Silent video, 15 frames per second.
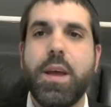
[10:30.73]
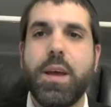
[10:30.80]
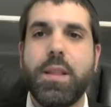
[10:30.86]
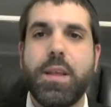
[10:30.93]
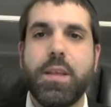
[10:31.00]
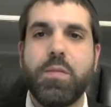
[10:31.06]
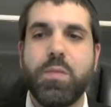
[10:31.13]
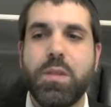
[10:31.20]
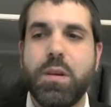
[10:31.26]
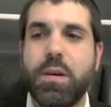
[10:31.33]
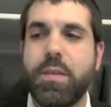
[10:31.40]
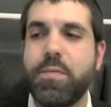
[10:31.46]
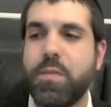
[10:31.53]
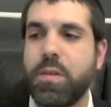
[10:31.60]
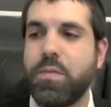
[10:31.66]
And that's what the
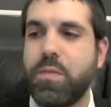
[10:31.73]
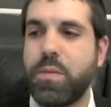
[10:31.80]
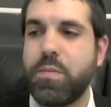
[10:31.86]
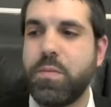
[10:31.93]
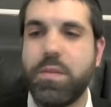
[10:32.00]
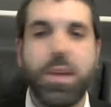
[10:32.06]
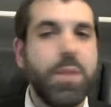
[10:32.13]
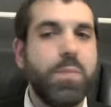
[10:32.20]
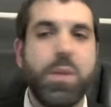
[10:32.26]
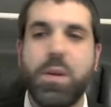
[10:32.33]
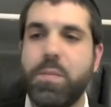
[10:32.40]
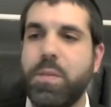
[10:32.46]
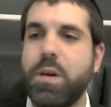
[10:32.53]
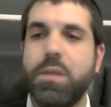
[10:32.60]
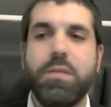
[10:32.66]
offerings represent. But
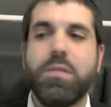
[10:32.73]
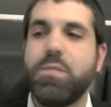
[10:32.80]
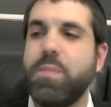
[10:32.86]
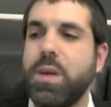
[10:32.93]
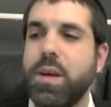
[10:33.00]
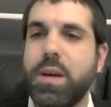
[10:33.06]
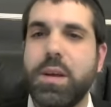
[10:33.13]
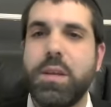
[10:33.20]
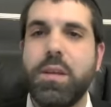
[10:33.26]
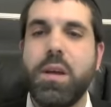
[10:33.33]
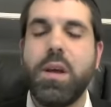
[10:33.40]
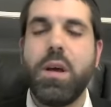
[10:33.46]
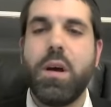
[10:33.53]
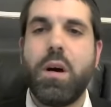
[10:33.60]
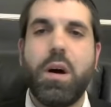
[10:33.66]
in Paro's mind,
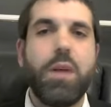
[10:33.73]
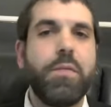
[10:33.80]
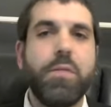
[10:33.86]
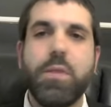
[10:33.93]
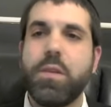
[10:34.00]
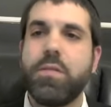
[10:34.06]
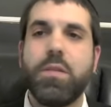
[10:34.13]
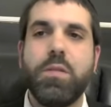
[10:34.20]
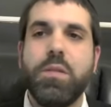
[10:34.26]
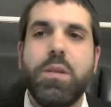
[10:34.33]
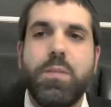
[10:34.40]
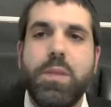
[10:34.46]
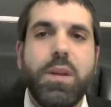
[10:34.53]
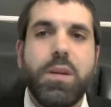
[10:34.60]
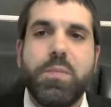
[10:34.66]
offerings only
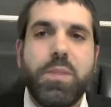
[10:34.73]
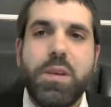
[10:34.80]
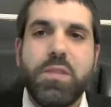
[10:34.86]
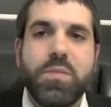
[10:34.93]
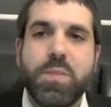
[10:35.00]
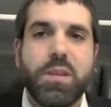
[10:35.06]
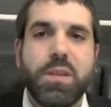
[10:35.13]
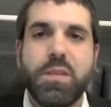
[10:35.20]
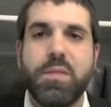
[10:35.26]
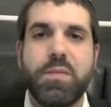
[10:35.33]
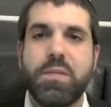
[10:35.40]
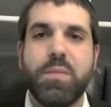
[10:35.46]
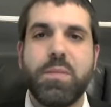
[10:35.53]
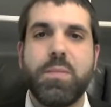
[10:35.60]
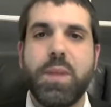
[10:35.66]
mean appeasement of
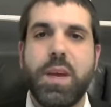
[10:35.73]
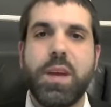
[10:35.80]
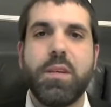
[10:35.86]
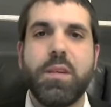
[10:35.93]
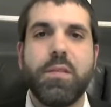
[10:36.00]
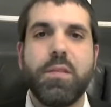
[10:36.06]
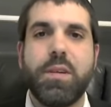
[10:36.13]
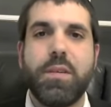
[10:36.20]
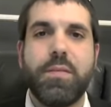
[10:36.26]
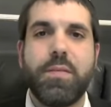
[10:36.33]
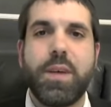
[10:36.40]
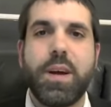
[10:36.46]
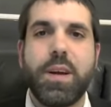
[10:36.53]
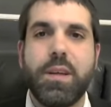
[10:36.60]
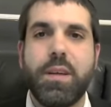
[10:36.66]
some anger and,
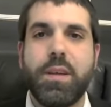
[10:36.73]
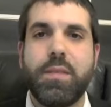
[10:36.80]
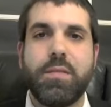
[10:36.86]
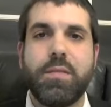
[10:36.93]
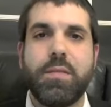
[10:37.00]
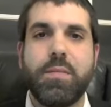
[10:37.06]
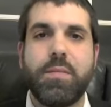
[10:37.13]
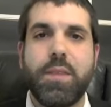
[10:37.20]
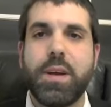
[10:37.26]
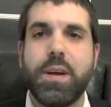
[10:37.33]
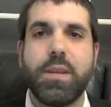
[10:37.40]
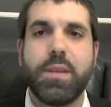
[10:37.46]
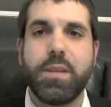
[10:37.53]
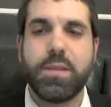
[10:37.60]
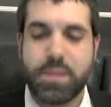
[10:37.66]
and some
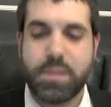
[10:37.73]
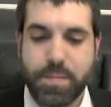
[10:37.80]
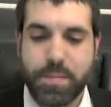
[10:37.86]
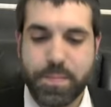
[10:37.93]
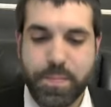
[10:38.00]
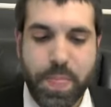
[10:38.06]
violence.